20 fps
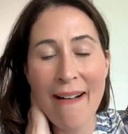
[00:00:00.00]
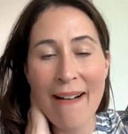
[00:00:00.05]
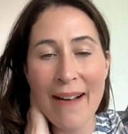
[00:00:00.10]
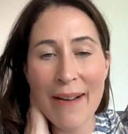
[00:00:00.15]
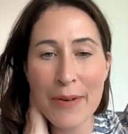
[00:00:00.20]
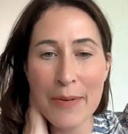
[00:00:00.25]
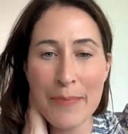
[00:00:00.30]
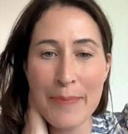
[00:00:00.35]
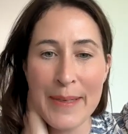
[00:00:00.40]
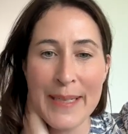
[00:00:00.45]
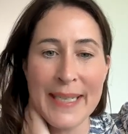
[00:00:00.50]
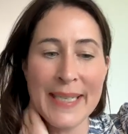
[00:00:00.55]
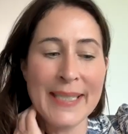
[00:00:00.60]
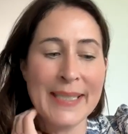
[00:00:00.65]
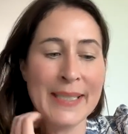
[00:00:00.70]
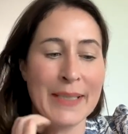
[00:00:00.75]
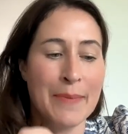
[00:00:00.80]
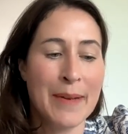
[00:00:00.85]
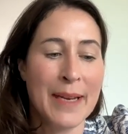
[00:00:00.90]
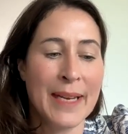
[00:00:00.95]
I would be
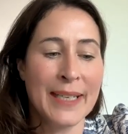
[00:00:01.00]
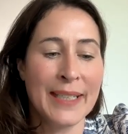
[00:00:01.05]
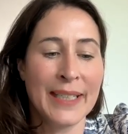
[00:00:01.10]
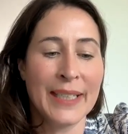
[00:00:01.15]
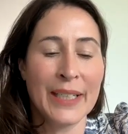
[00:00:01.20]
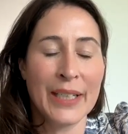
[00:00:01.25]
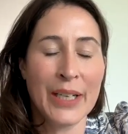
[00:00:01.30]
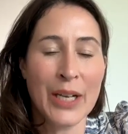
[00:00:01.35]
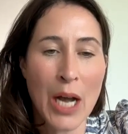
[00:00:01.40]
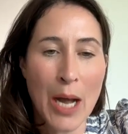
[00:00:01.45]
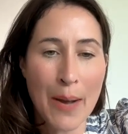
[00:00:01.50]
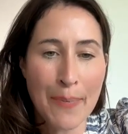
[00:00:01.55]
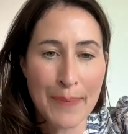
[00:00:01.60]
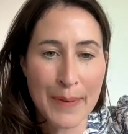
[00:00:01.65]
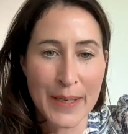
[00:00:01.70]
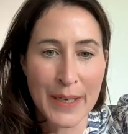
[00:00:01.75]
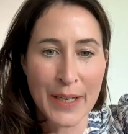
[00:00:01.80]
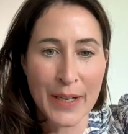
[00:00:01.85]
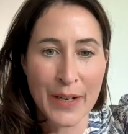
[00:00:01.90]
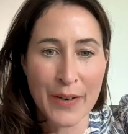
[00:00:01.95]
demanding a
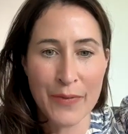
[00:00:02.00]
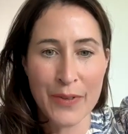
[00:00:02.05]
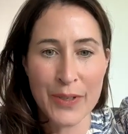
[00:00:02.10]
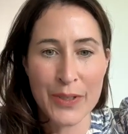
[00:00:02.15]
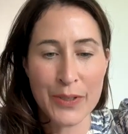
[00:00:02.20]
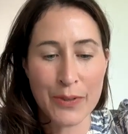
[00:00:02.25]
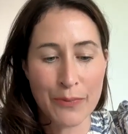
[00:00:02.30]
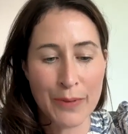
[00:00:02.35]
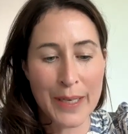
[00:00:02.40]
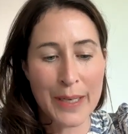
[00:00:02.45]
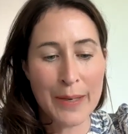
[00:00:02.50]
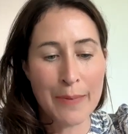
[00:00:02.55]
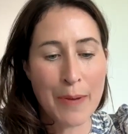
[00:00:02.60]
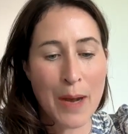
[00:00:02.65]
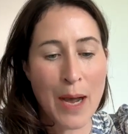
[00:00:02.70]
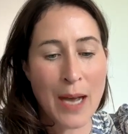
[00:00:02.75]
copy of this written